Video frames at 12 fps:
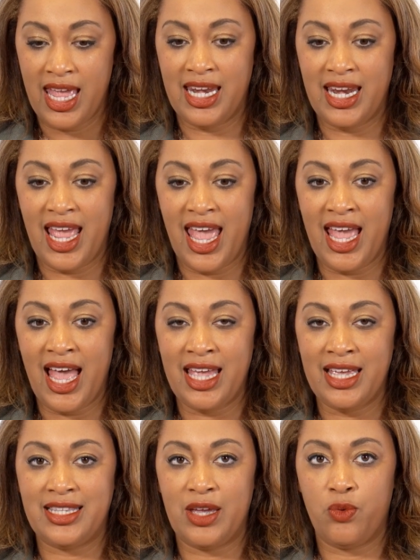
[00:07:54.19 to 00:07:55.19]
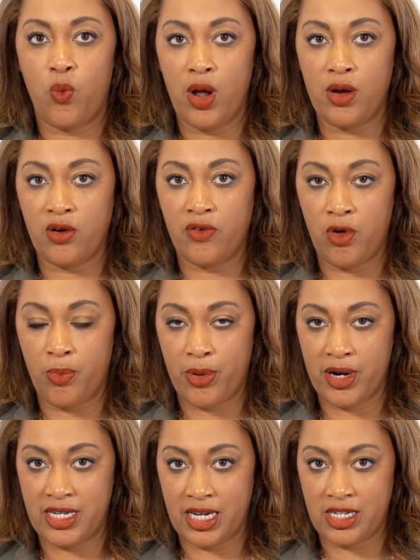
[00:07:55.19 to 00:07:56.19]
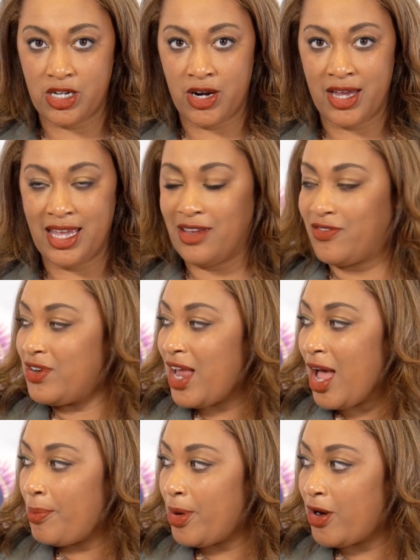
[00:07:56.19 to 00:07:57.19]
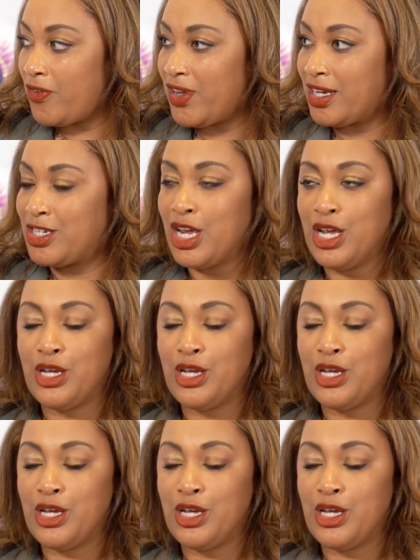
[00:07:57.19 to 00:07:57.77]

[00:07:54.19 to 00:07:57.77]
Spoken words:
And AI is a wonderful predictor, if not perfect.